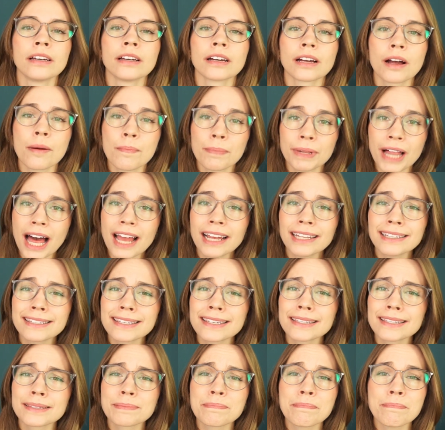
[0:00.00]
Compliance
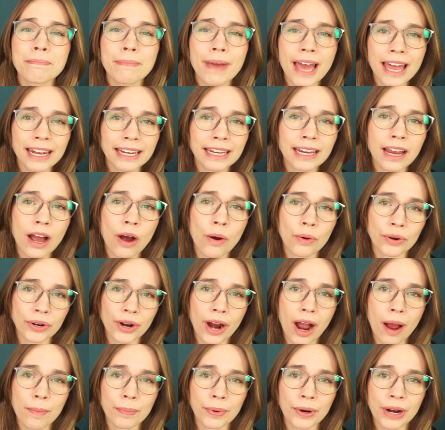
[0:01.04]
is many
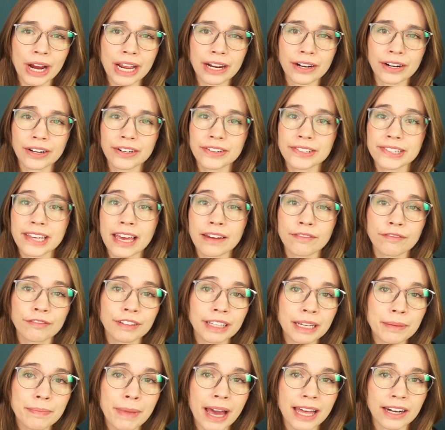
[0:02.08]
owner-operators and
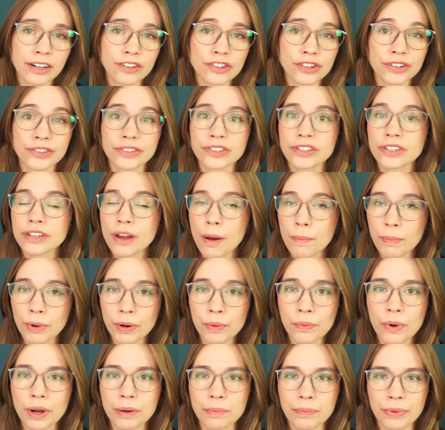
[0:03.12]
fleet managers' number
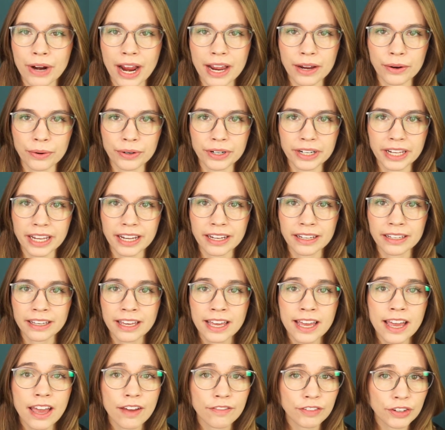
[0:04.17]
one priority.
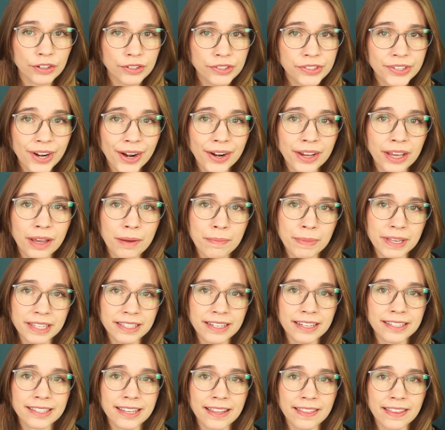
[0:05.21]
If you're starting a
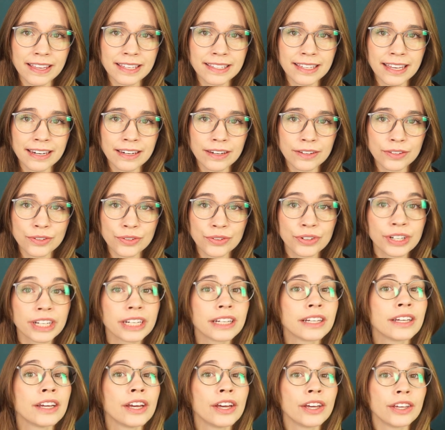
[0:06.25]
business in this
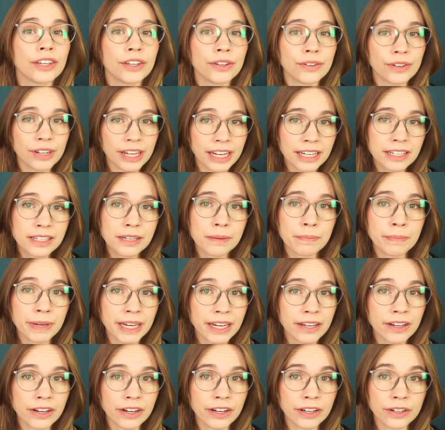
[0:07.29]
industry, you need to be
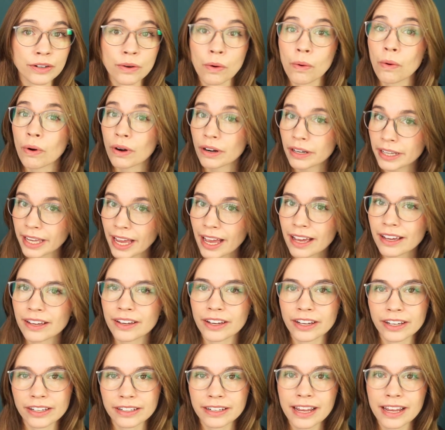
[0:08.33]
good or get good